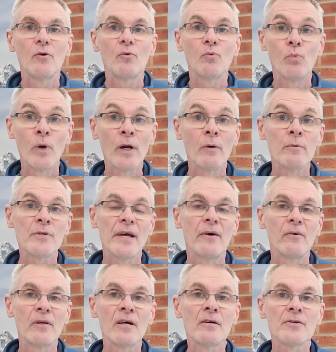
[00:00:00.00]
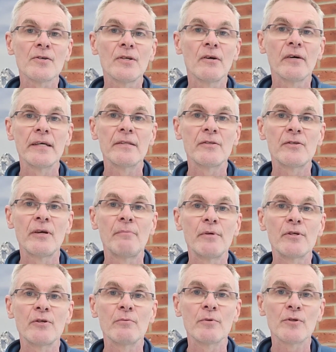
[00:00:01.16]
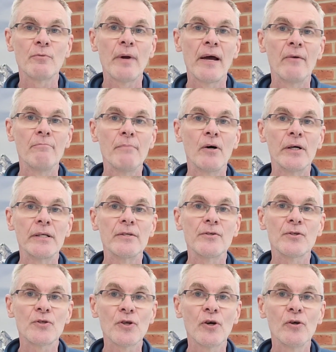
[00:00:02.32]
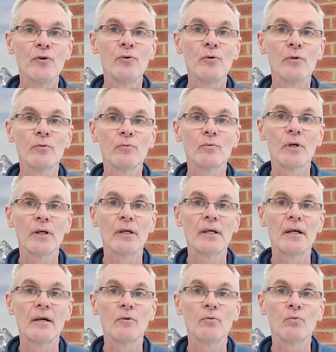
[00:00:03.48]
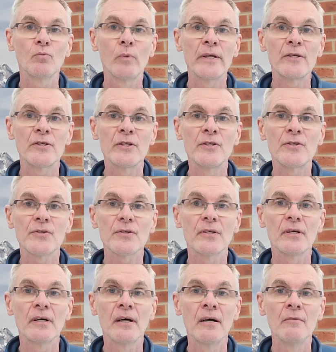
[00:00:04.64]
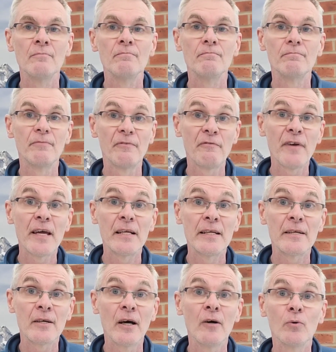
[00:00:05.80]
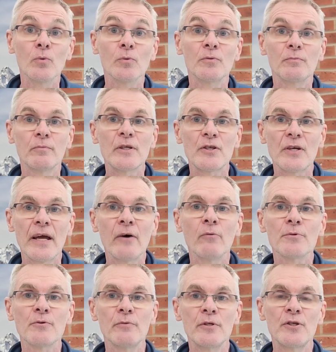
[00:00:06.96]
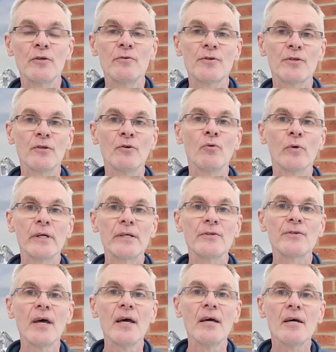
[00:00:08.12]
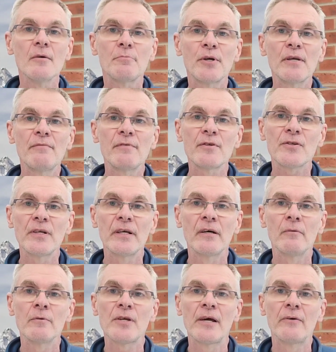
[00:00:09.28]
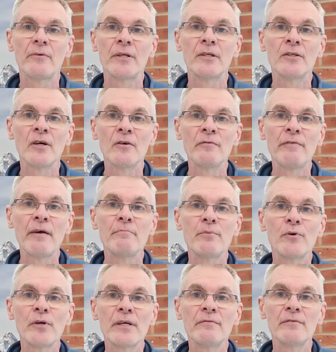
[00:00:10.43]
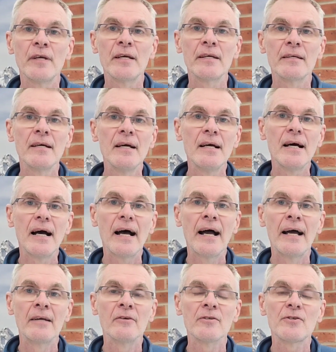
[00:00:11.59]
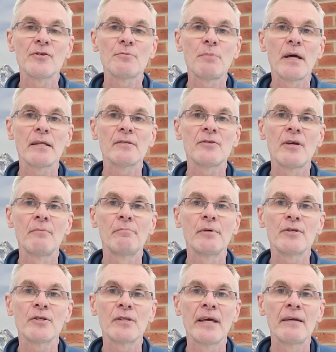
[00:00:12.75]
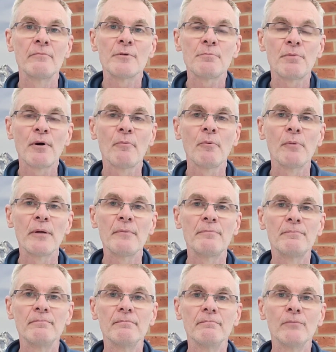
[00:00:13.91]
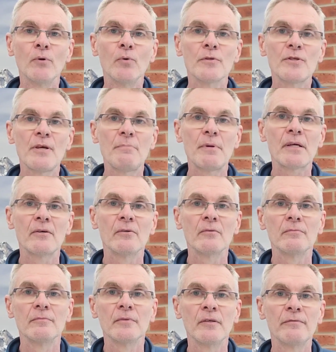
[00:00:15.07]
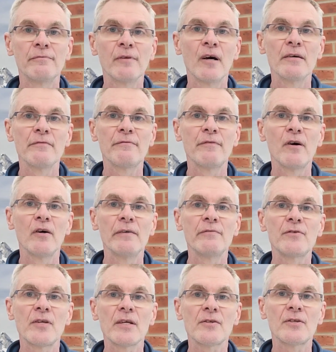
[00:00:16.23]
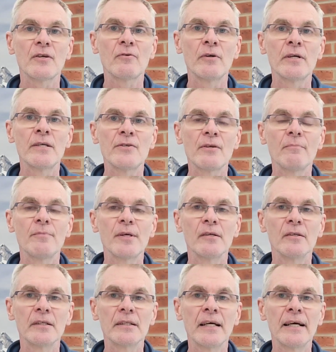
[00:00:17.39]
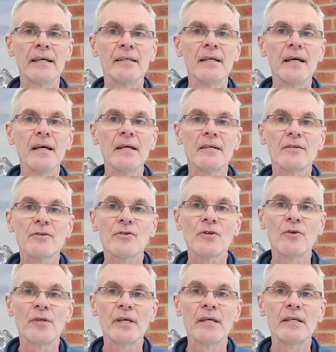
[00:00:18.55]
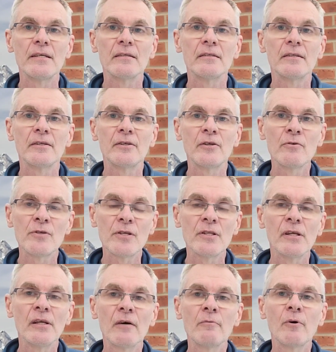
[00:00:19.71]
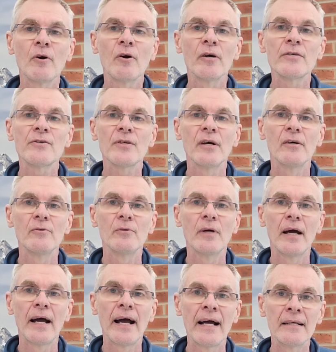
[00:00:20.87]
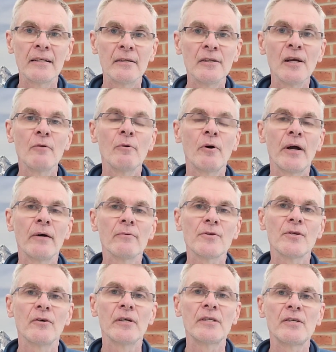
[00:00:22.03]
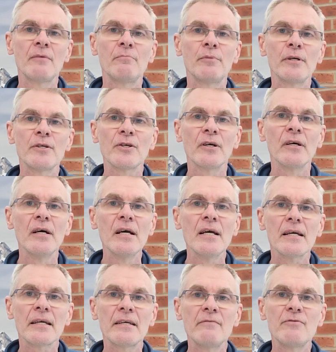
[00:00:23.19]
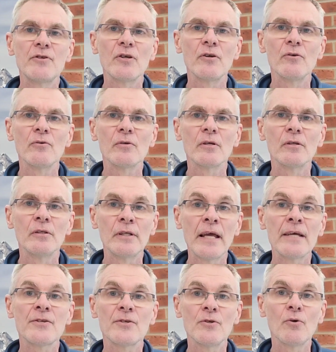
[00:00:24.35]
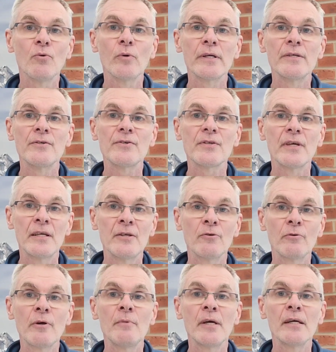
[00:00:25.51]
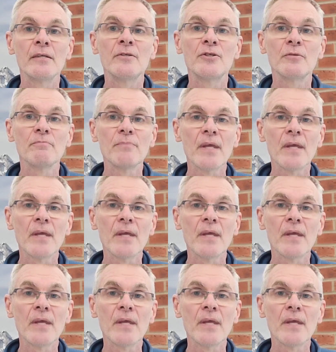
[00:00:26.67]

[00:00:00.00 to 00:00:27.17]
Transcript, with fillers: When I was out last night, the temperature was around minus two, which is um, fairly cold, which helps reduce the noise. Previously, I was out in a November evening, and I suspect the temperature then was probably more typical of like five, six degrees, something like that. So the using the lower ISO and a lower outside temperature gives you less noise in your image.